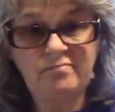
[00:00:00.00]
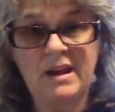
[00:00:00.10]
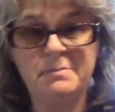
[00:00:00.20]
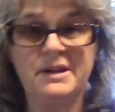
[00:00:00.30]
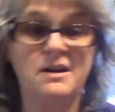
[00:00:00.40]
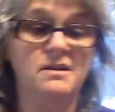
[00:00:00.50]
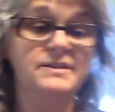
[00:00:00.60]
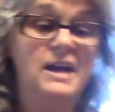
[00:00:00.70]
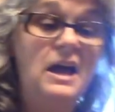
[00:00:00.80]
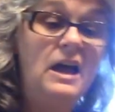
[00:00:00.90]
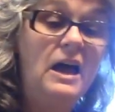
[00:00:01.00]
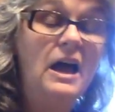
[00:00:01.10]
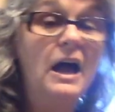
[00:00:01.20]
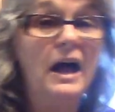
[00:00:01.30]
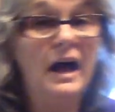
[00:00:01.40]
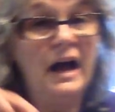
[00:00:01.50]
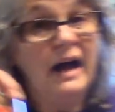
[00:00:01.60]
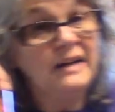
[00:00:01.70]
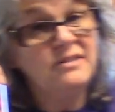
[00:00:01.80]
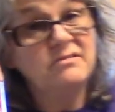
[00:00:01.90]
because
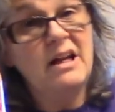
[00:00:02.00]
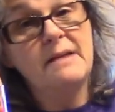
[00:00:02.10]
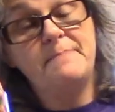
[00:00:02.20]
I don't like